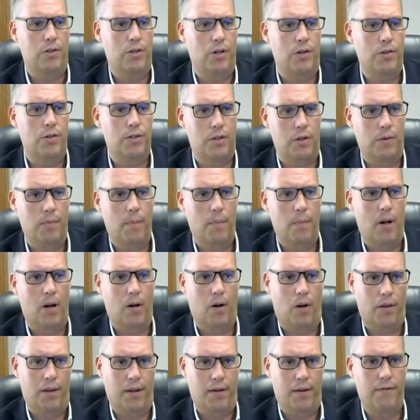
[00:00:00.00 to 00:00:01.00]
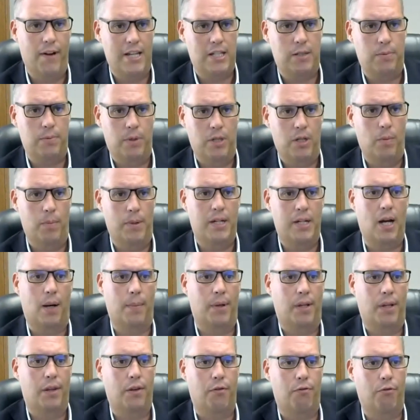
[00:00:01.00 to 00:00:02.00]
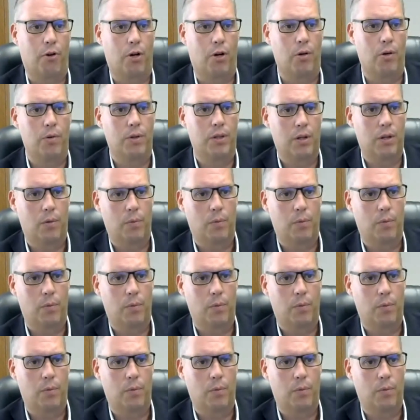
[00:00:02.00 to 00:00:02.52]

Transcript: due to a lot of the investment that'll be coming through that